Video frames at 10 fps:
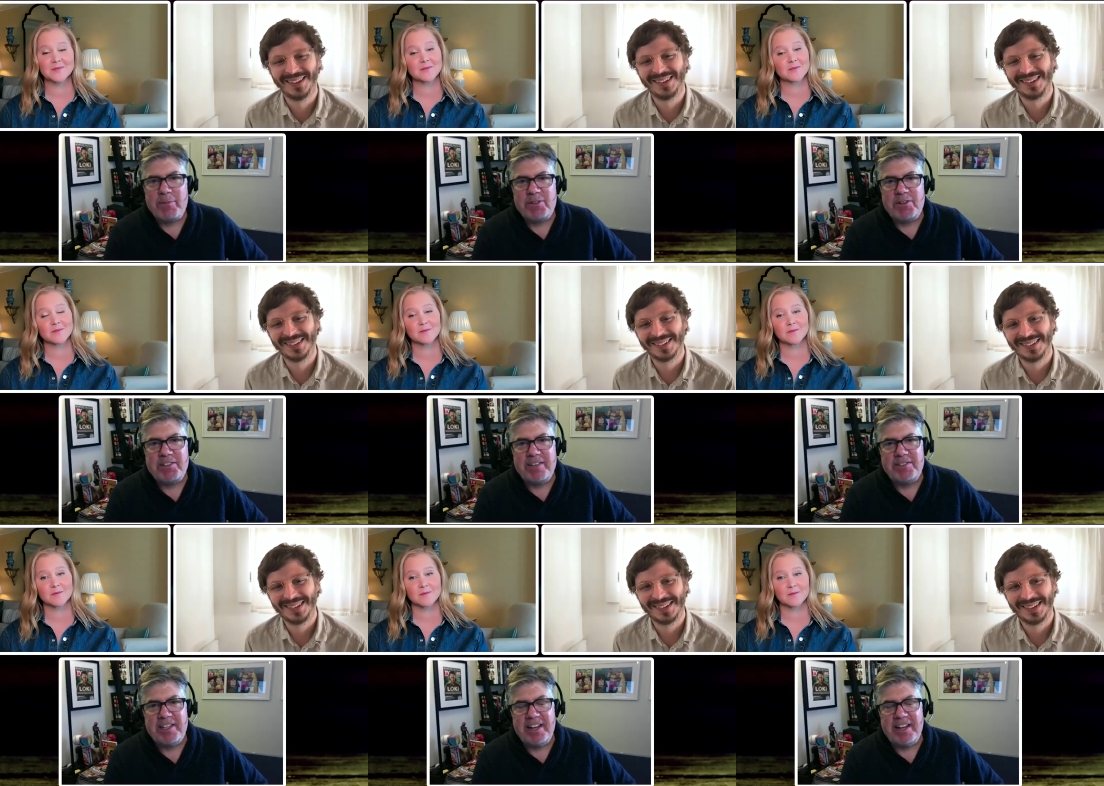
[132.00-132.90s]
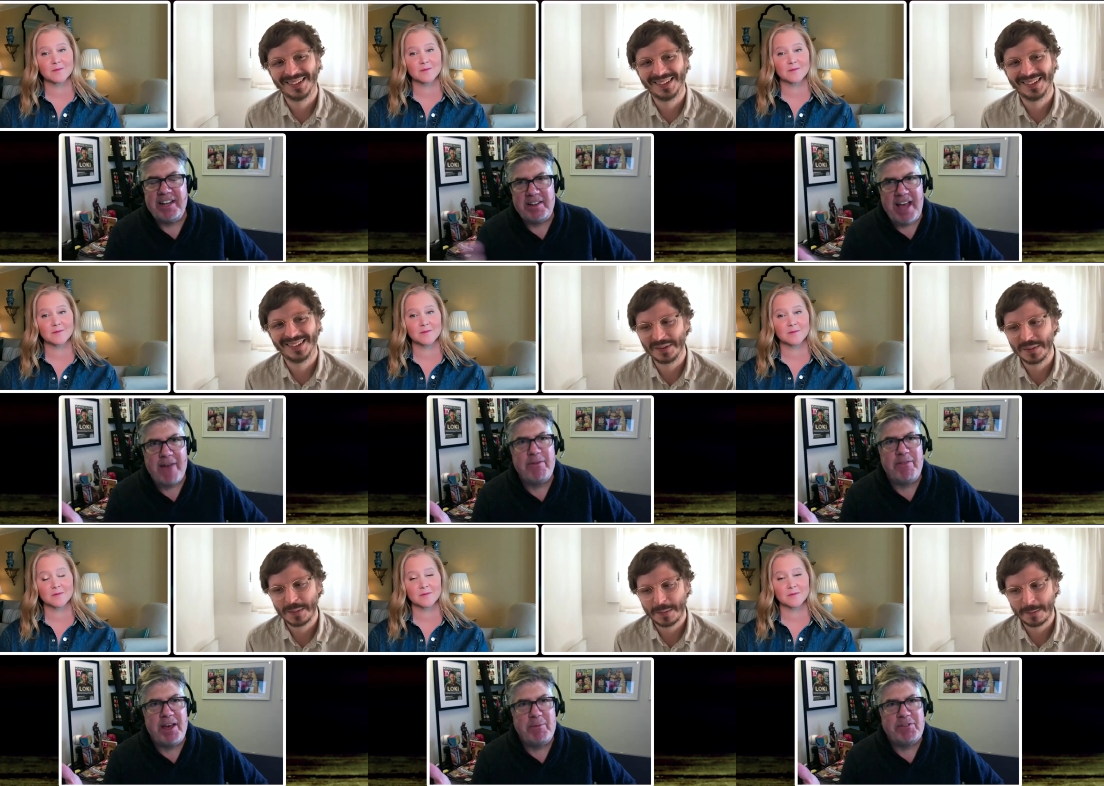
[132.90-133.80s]
Speaker 1: in the episodes i've seen i've seen half
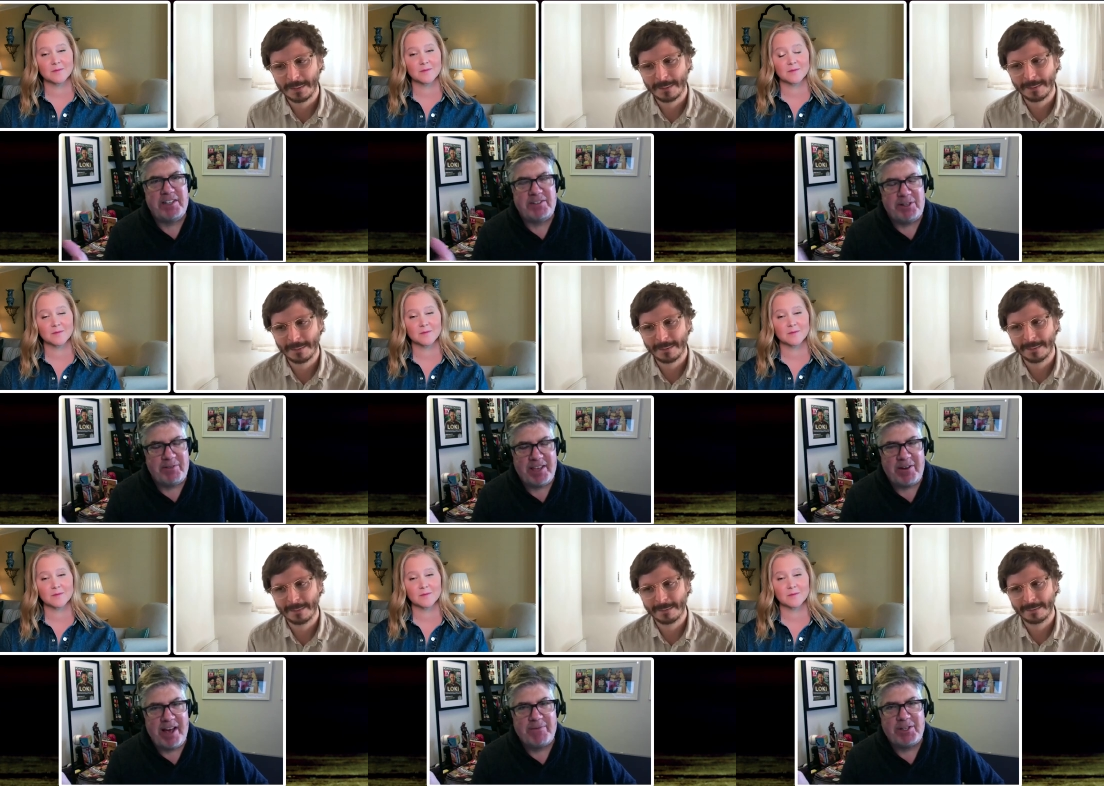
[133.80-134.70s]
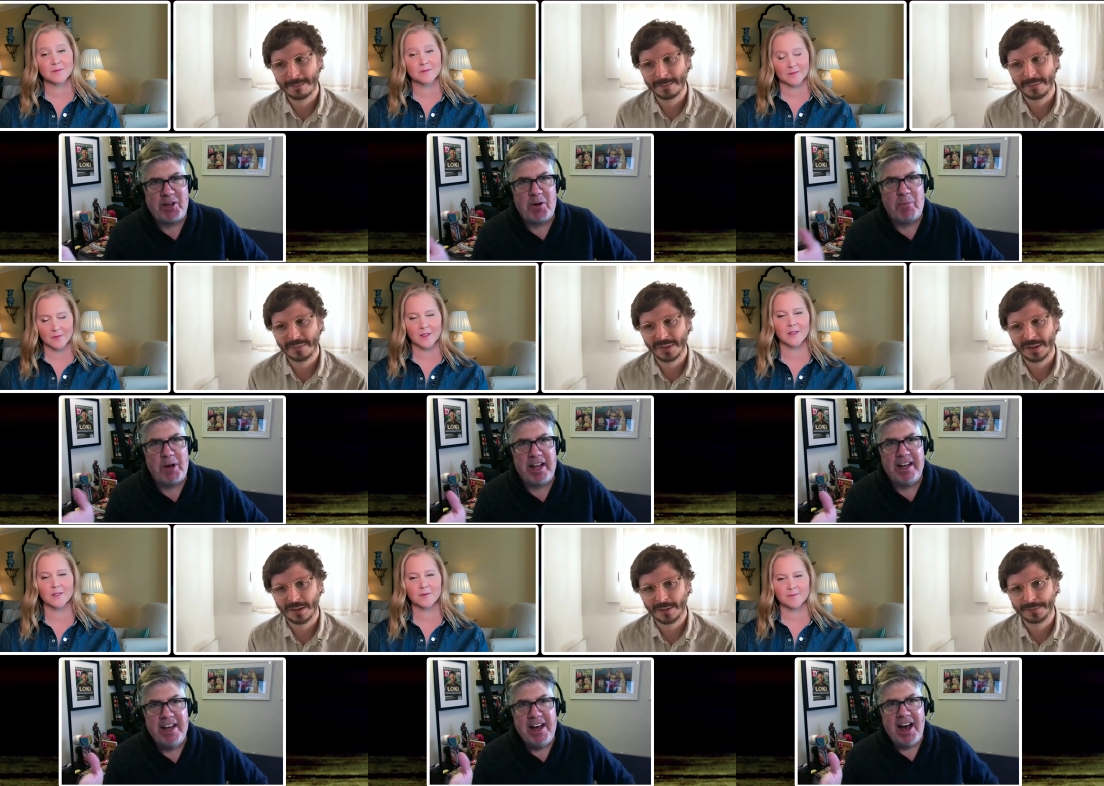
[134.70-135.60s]
of them so i still have the other half to go but
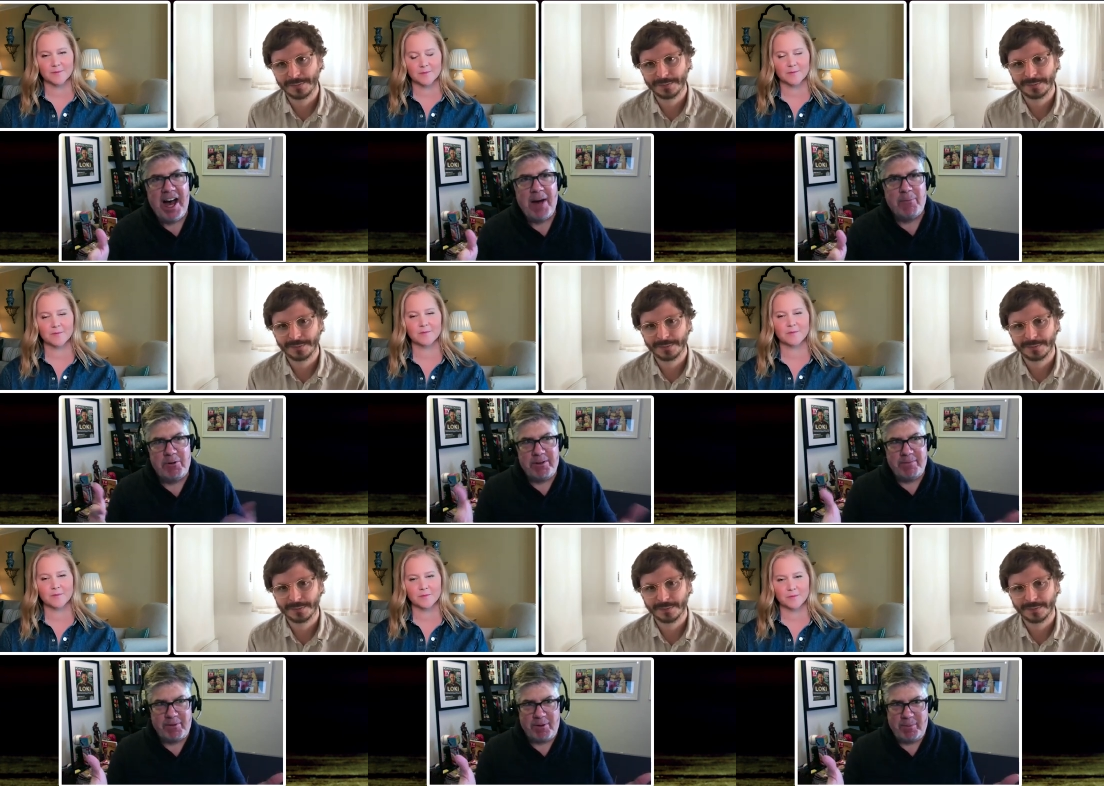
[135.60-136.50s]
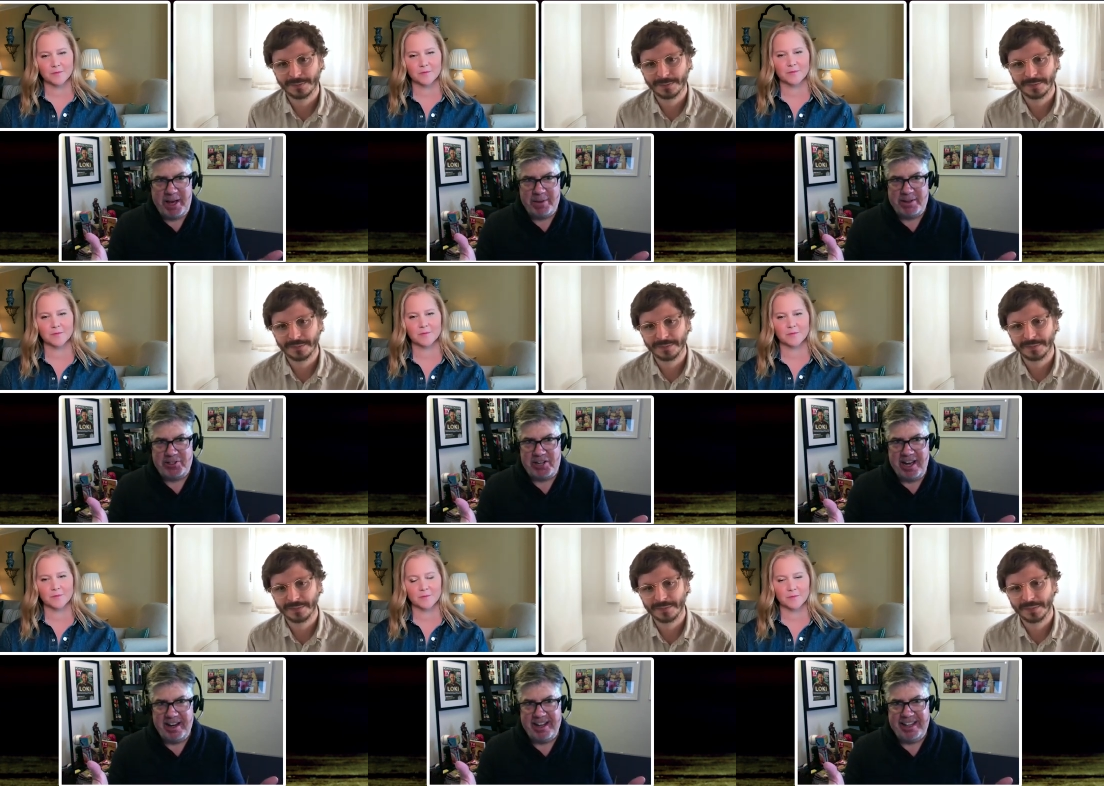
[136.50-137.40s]
i'm rooting for beth and
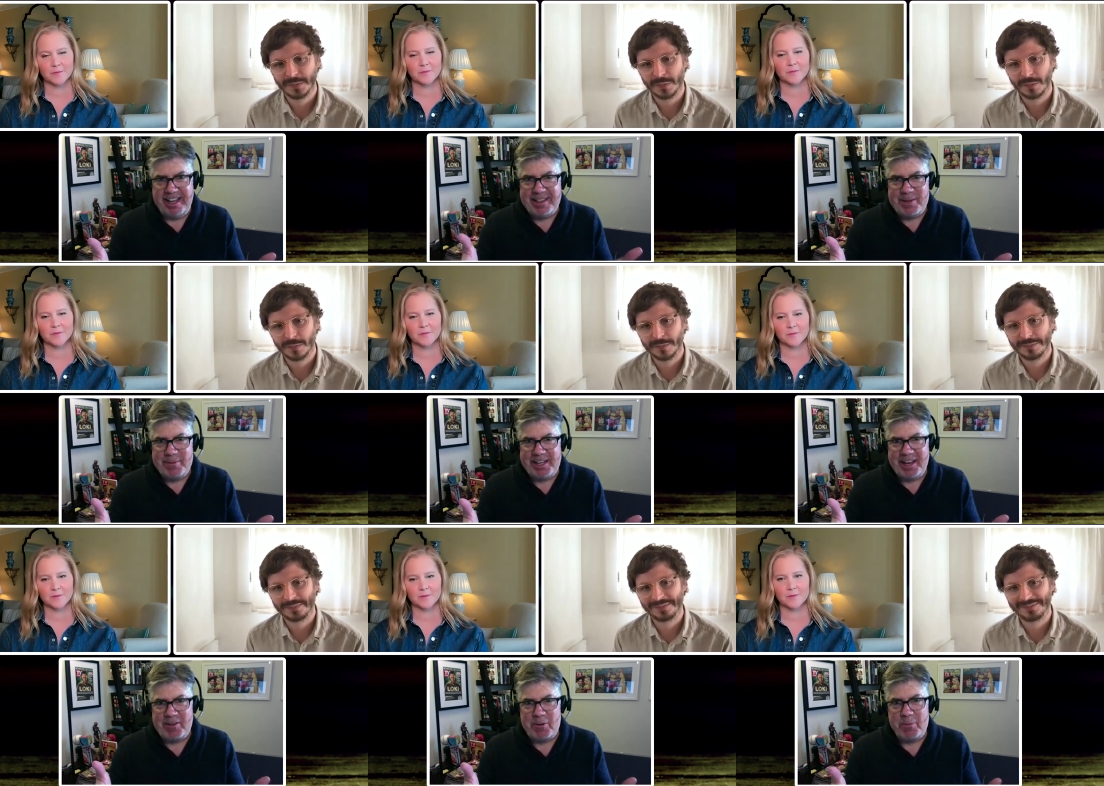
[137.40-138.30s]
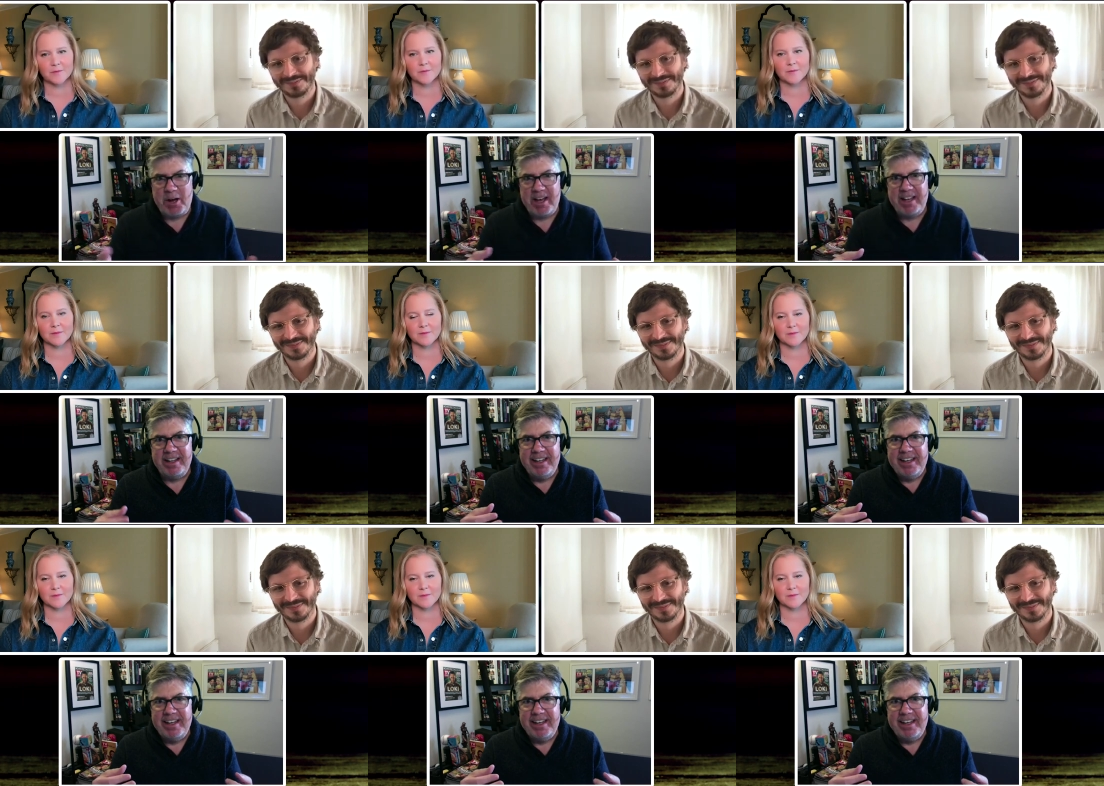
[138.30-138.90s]
john i like them together but